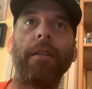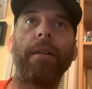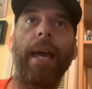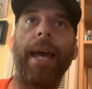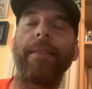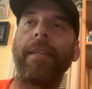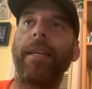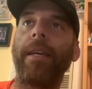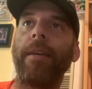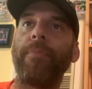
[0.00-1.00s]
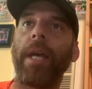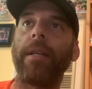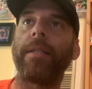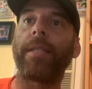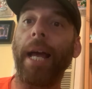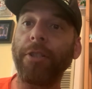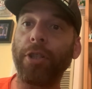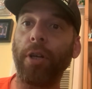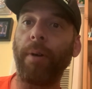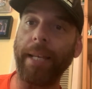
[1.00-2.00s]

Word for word: a look at the Sideshow